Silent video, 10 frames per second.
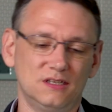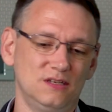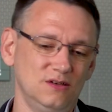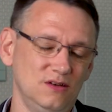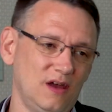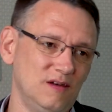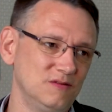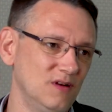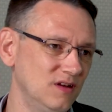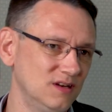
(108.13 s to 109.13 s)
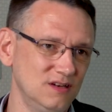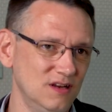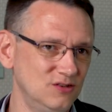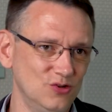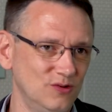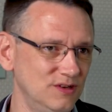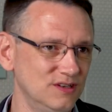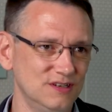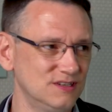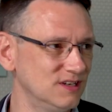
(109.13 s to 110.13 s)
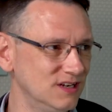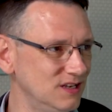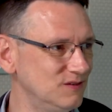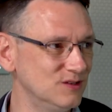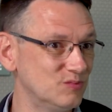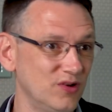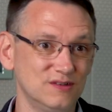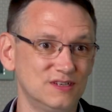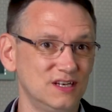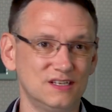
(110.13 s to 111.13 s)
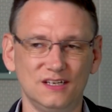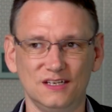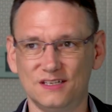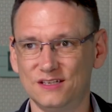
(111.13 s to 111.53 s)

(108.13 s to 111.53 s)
Do you have like joiners and leavers processes?